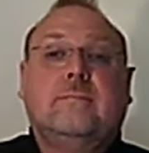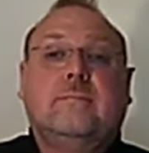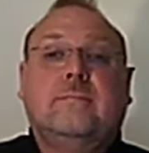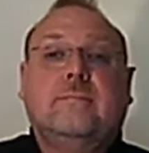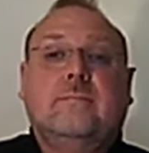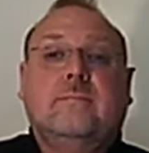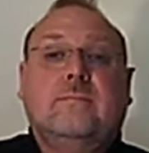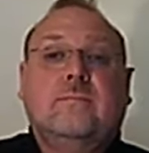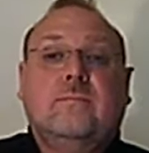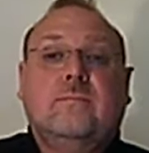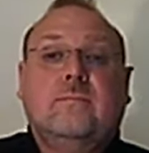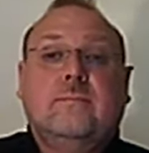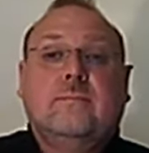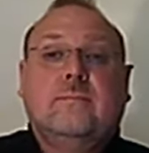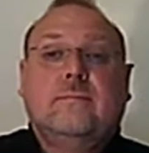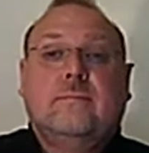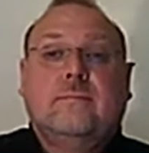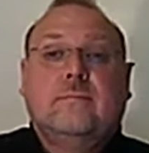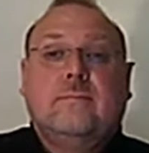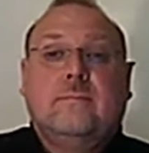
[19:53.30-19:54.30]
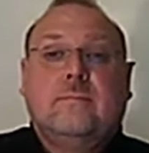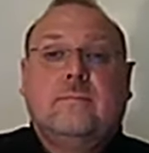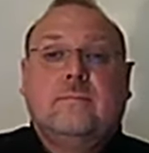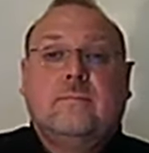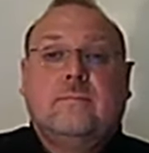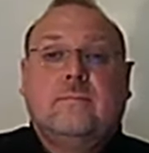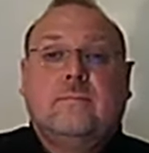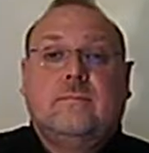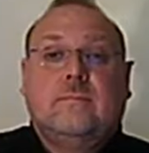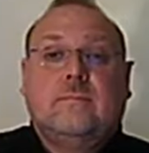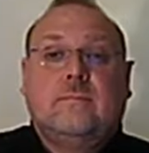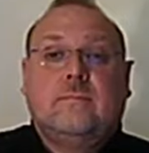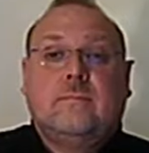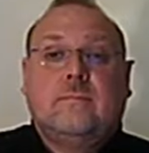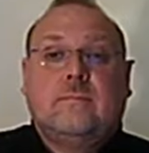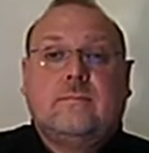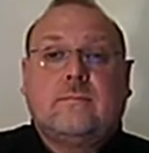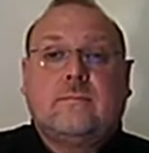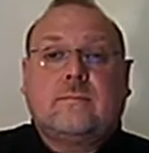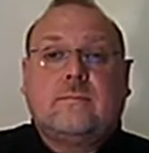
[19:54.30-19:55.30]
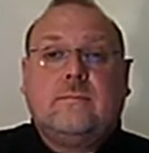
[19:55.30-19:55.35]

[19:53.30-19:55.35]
[no speech]